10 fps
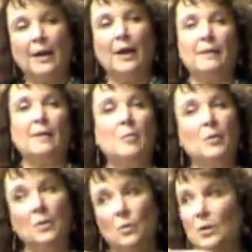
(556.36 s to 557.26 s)
And then the
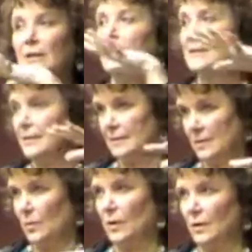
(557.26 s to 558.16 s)
middle world is
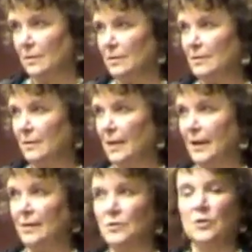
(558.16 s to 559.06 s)
this world
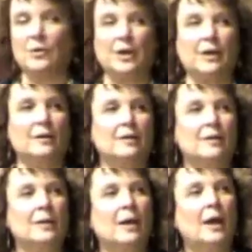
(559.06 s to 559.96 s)
that you journey
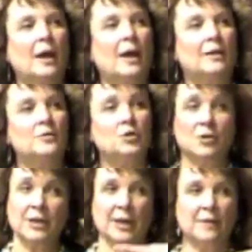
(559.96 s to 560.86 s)
in. And
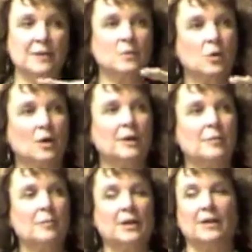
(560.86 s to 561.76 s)
journeying in this world
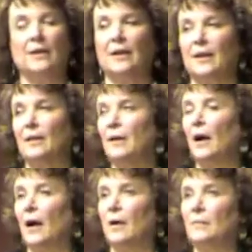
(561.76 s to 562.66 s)
can be a little, I'm
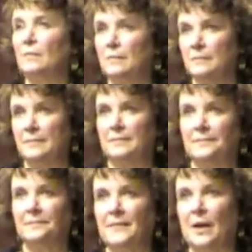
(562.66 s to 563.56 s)

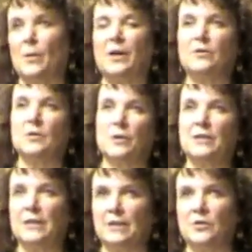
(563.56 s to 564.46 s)
going to use the word
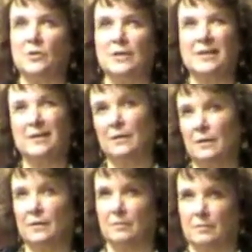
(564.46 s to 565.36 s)
dangerous, a
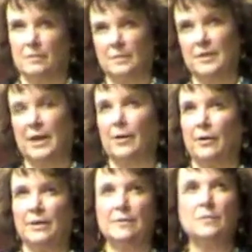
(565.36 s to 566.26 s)
little
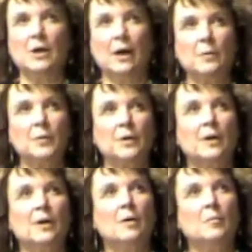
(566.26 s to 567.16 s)
scary sometimes,
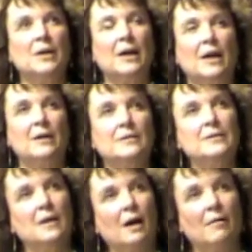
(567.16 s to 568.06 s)

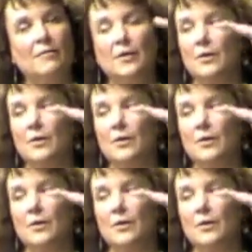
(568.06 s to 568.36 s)
because of the